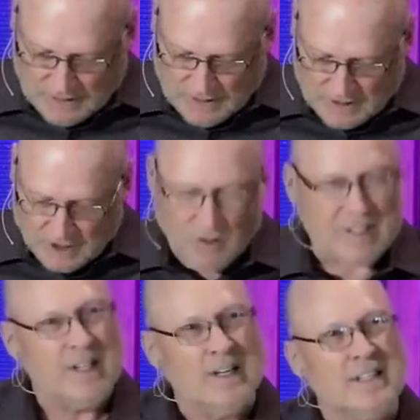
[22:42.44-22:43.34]
So
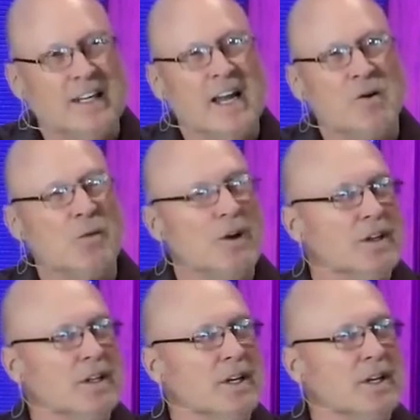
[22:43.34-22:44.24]
you can't
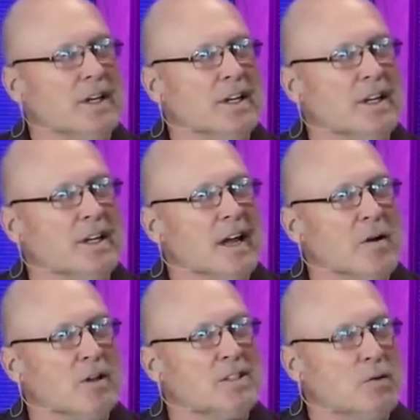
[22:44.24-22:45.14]
really you can't really say,